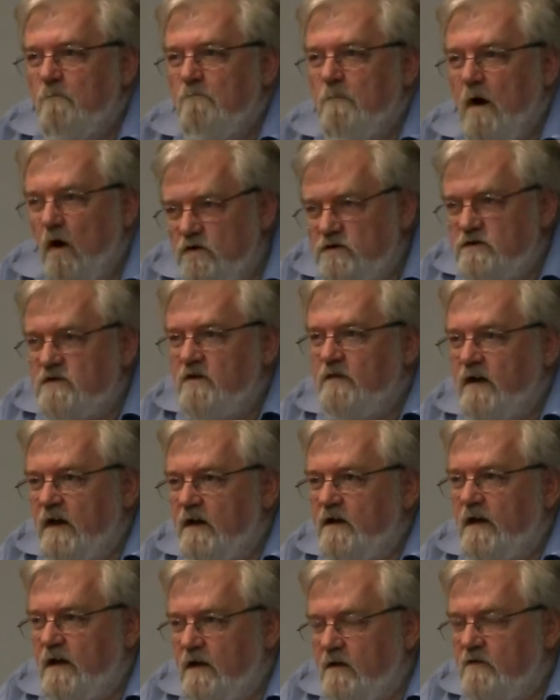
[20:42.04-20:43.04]
Most of
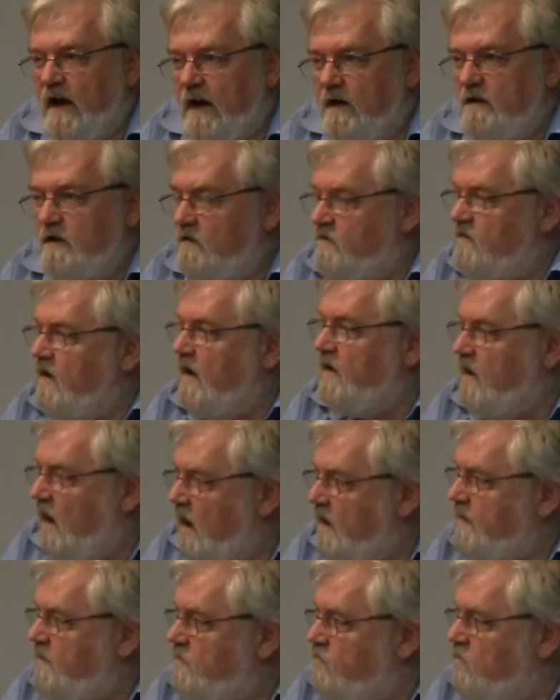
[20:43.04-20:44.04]
it is
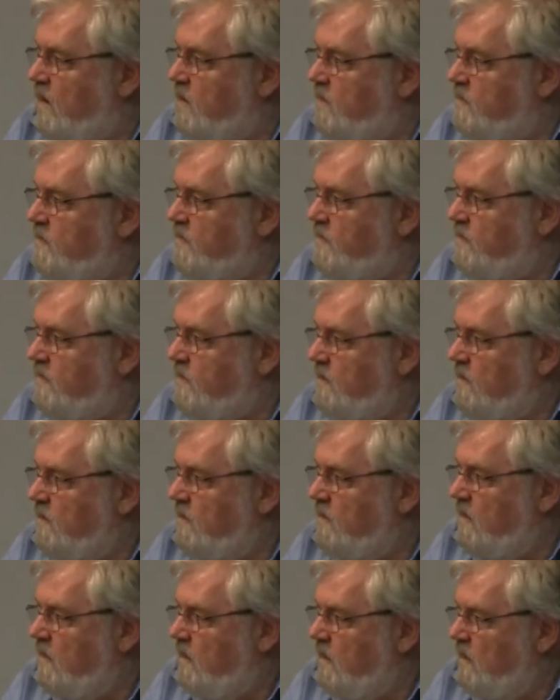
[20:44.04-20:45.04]
antipsychotic drugs,
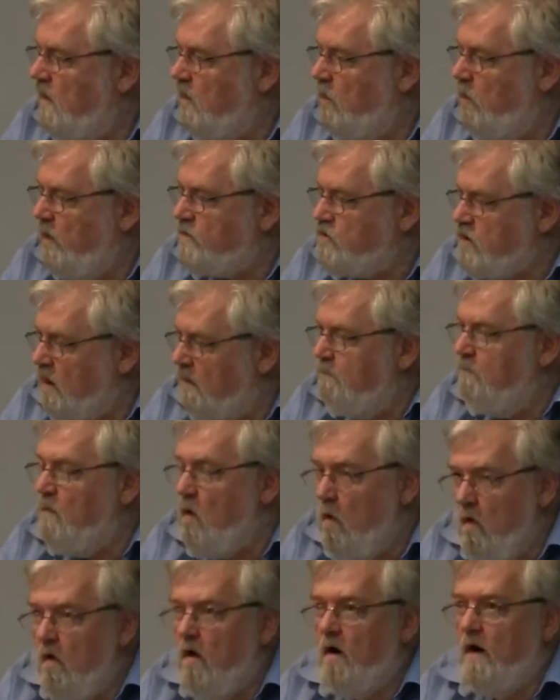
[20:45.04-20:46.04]
which are
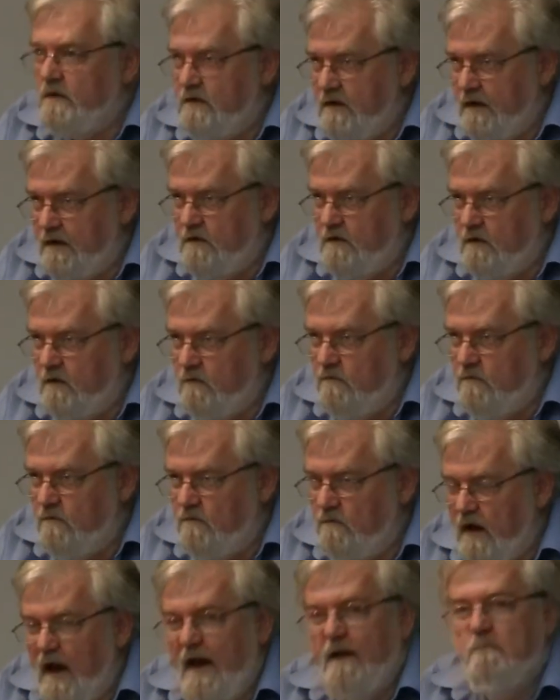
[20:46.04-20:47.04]
more addictive
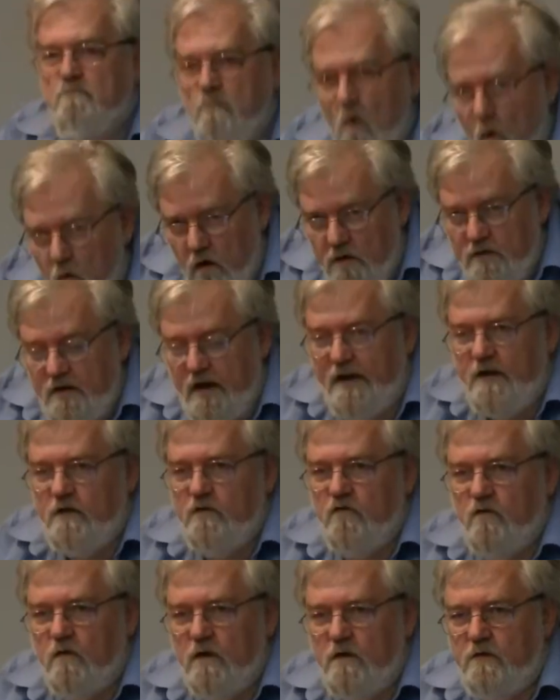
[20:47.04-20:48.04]
and more
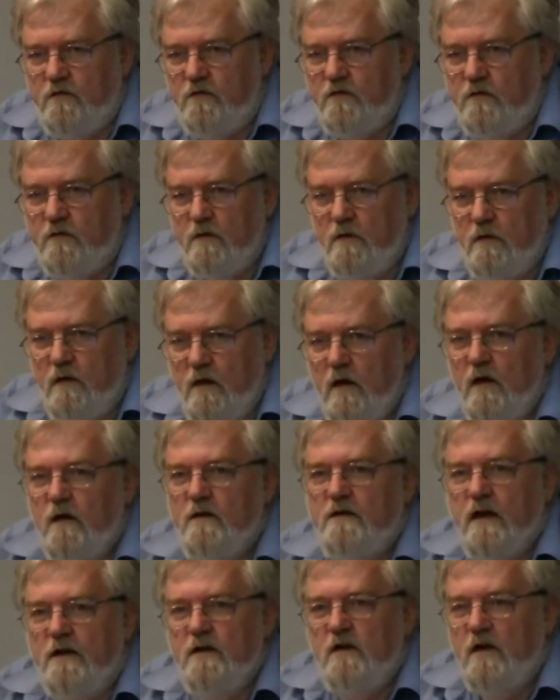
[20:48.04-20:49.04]
dangerous
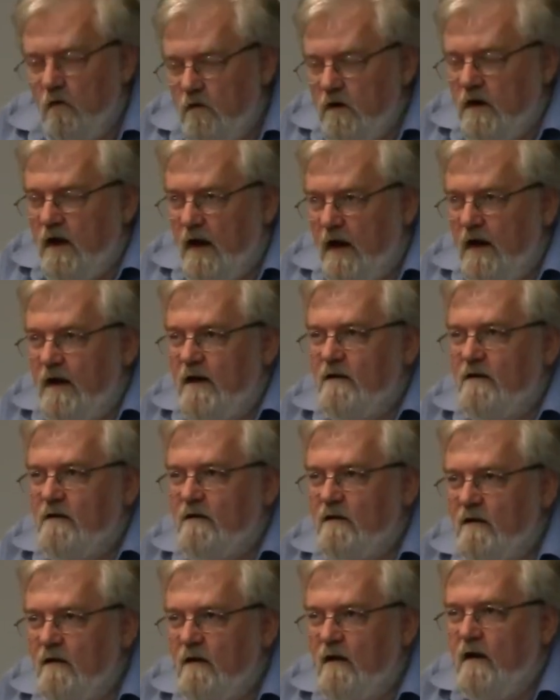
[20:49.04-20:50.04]
than
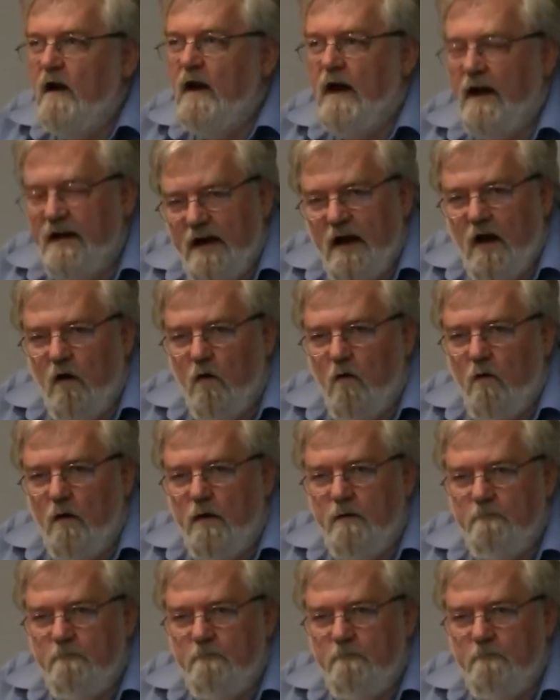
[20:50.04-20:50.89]
cocaine and heroin.